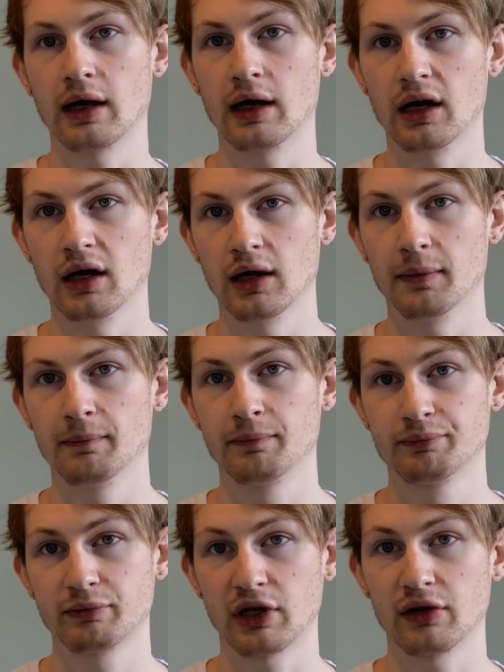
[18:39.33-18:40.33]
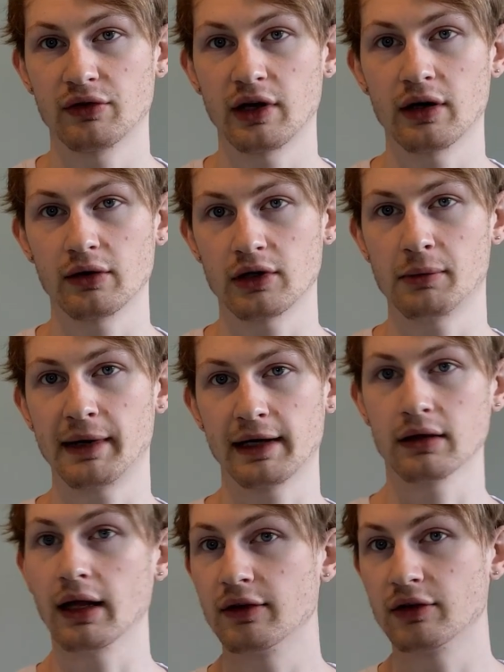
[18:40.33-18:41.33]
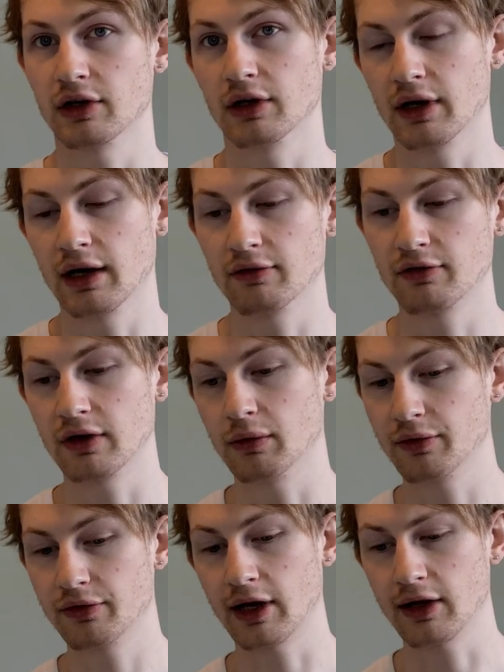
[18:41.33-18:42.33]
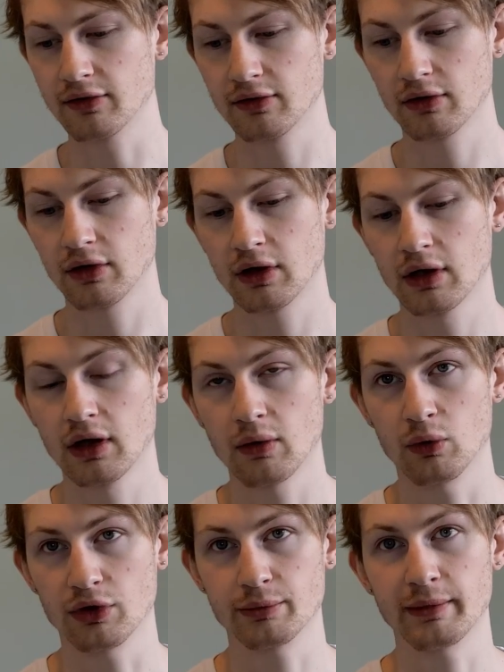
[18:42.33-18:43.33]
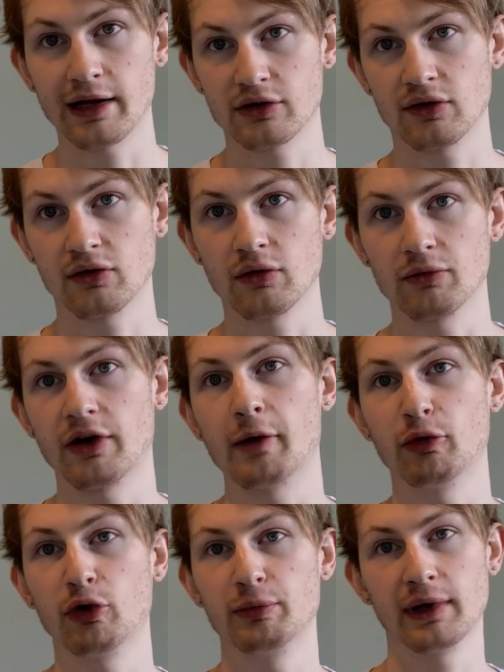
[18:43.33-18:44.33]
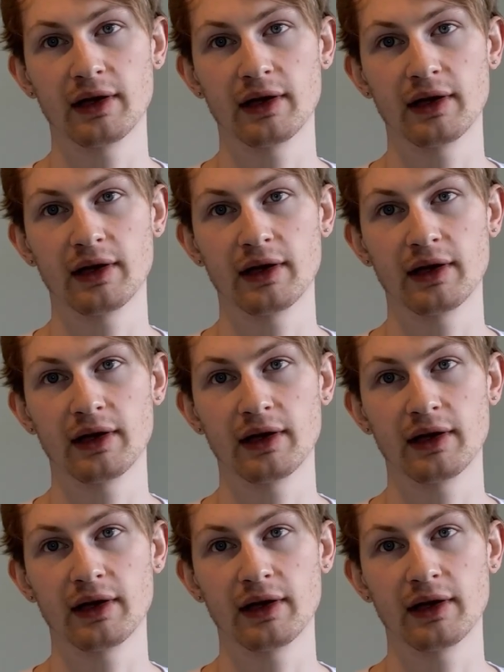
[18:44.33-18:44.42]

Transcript: um, because then I'd come back later and fill it with dust, which matches the fretboard